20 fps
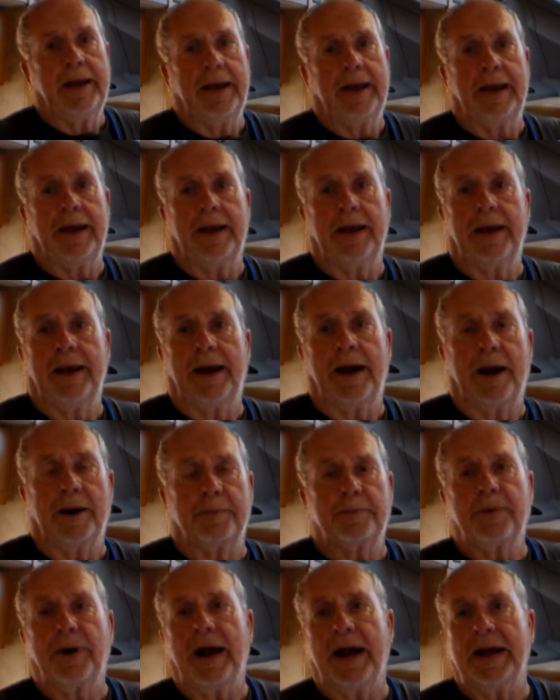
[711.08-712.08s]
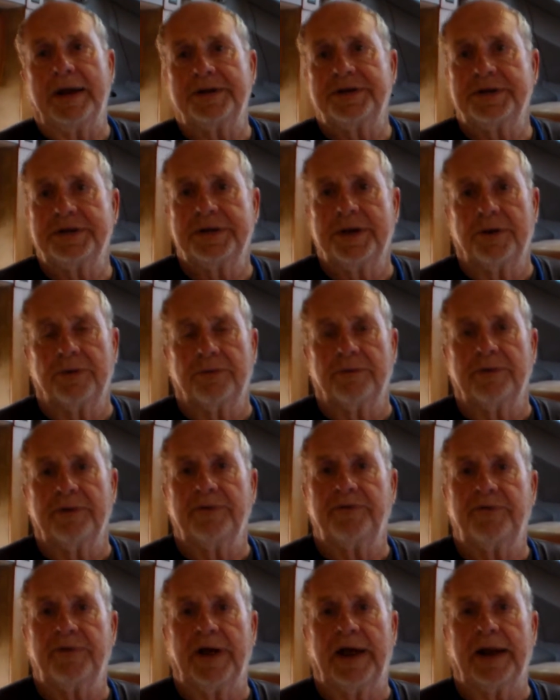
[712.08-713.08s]
Our price is going to
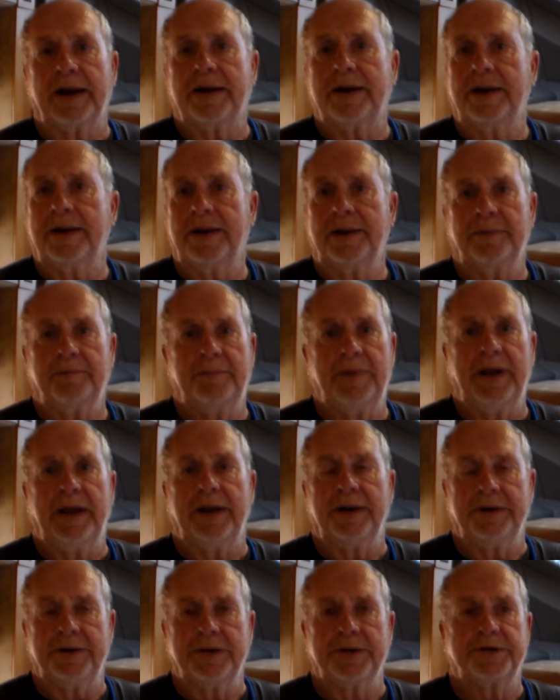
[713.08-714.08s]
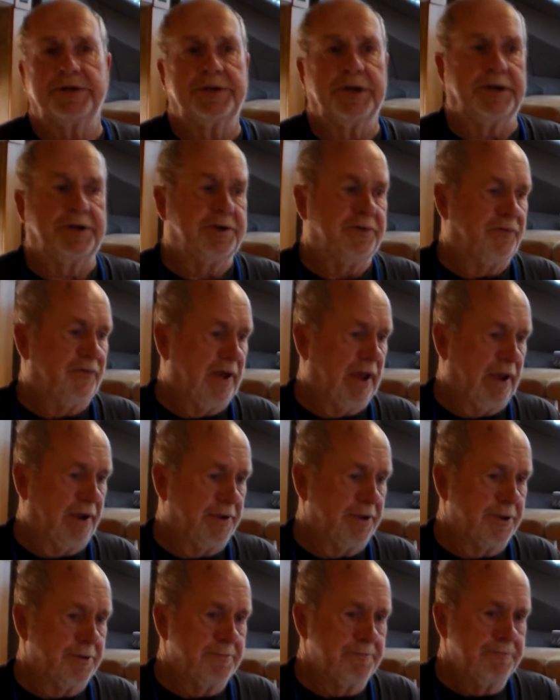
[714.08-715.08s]
reflect being just such a
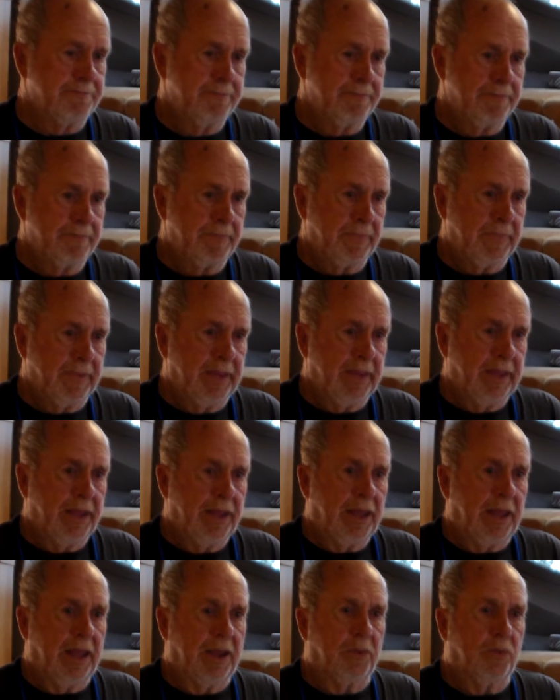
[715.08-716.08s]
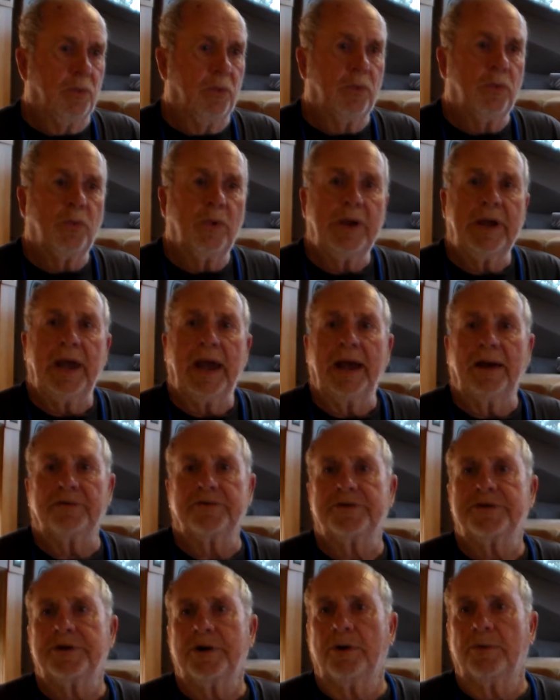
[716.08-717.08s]
value. We
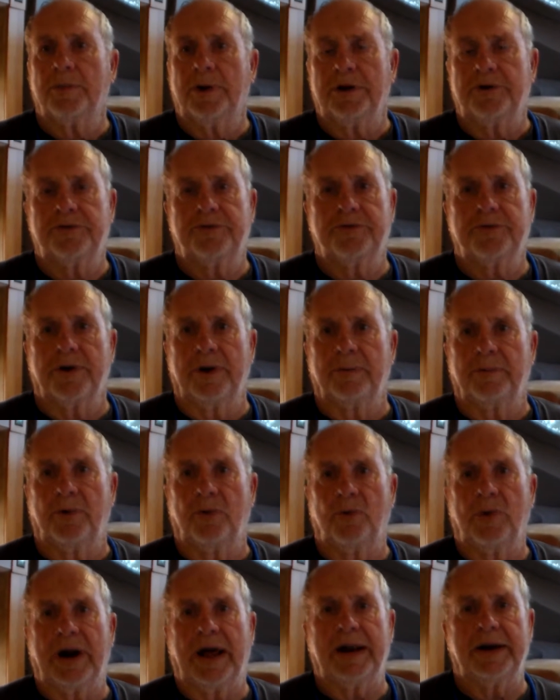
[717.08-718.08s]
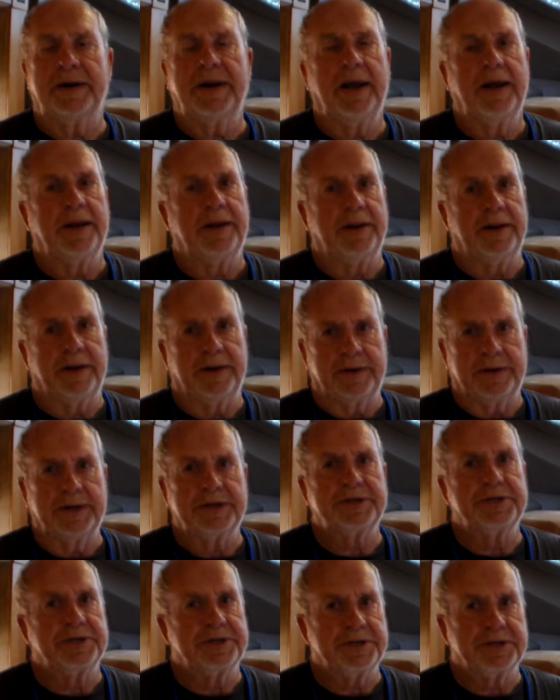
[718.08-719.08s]
have so much trouble. When I tell you that
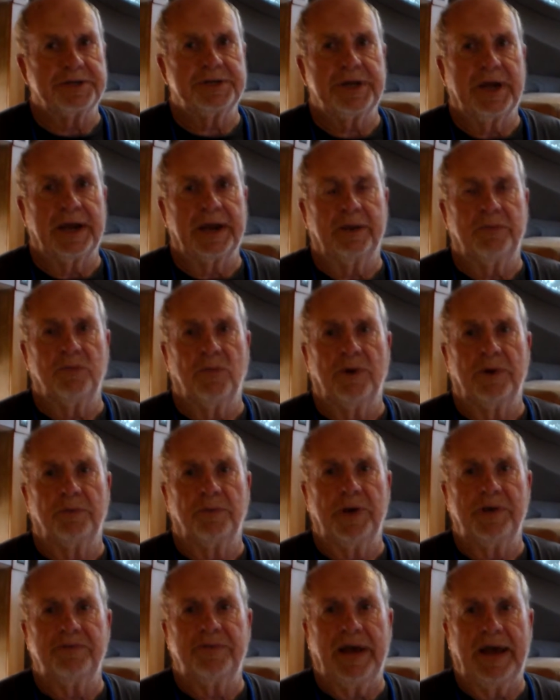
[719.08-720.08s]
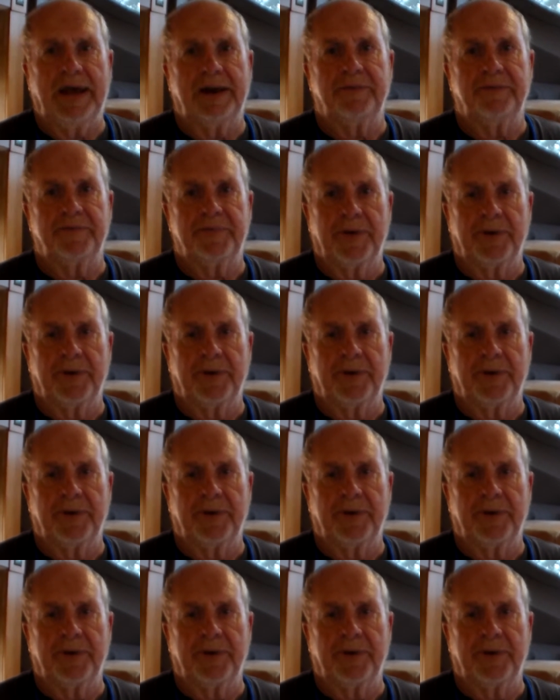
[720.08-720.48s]
this is the second one we've had in